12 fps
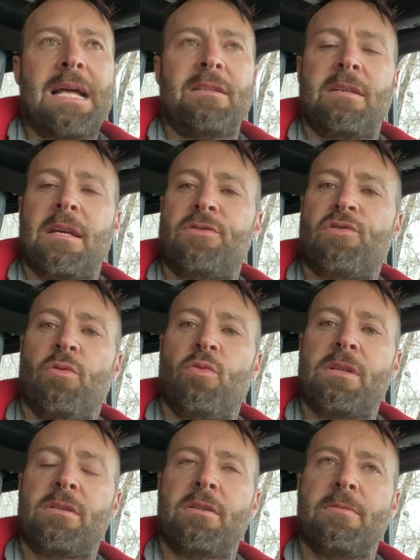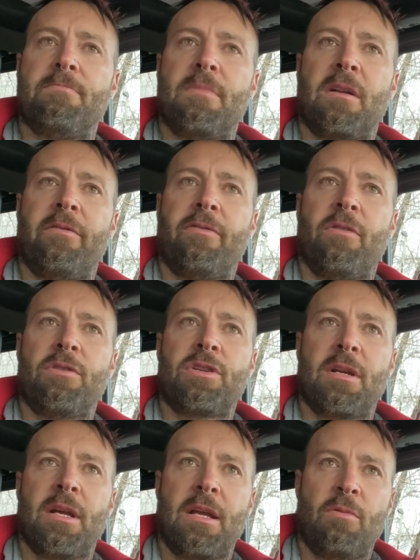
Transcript: ancestral wisdom, unfortunately.